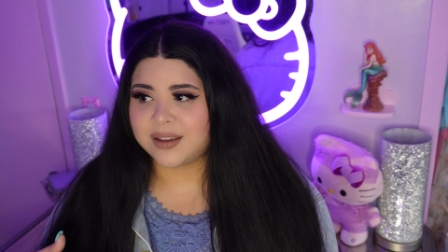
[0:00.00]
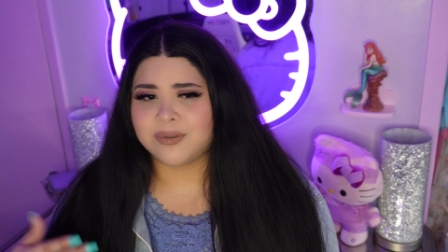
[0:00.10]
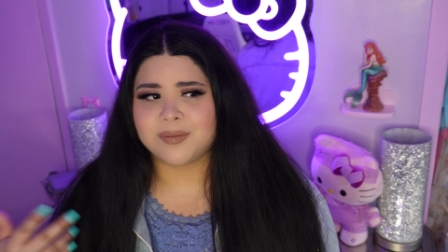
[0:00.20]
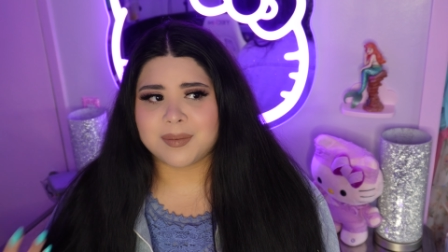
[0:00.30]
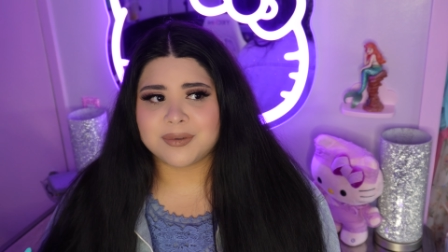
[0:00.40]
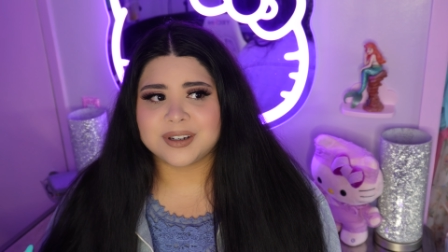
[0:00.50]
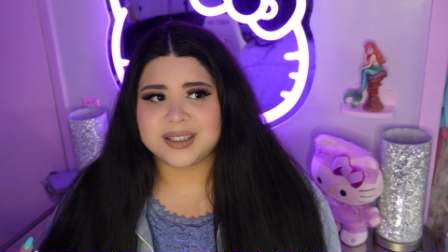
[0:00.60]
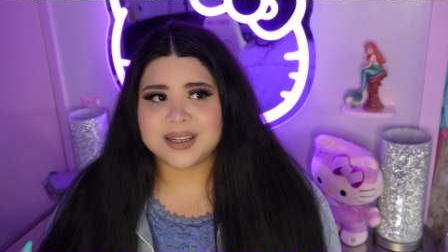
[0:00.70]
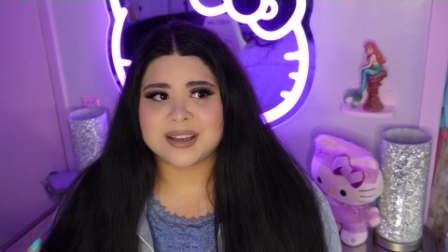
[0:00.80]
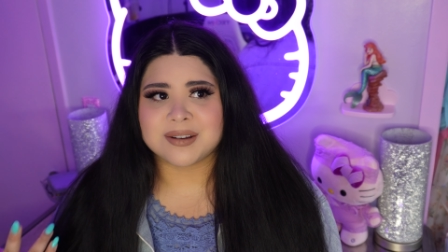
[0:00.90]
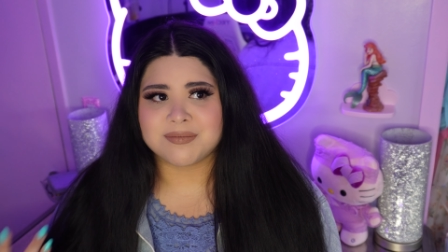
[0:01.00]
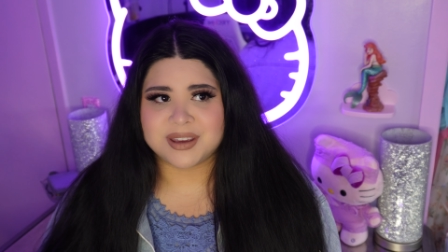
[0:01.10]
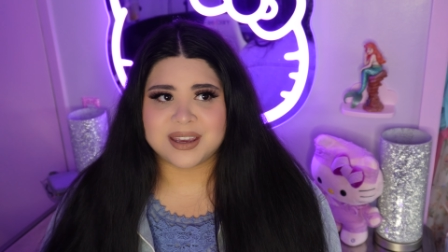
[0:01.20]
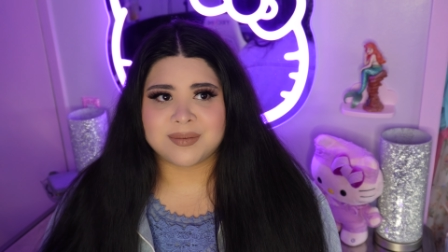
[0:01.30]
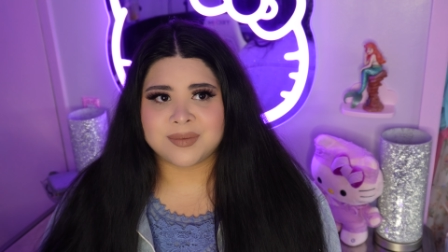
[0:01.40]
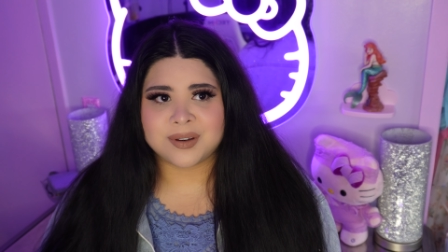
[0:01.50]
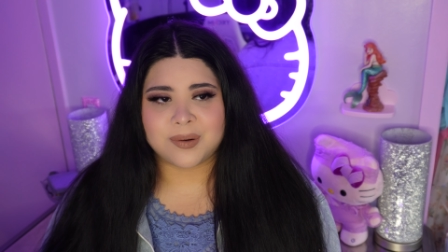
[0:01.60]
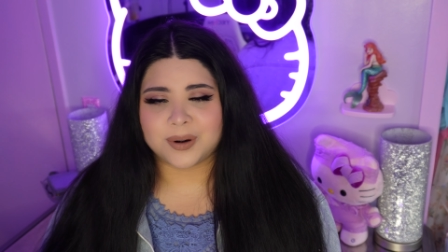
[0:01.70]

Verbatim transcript: I remember seeing a meme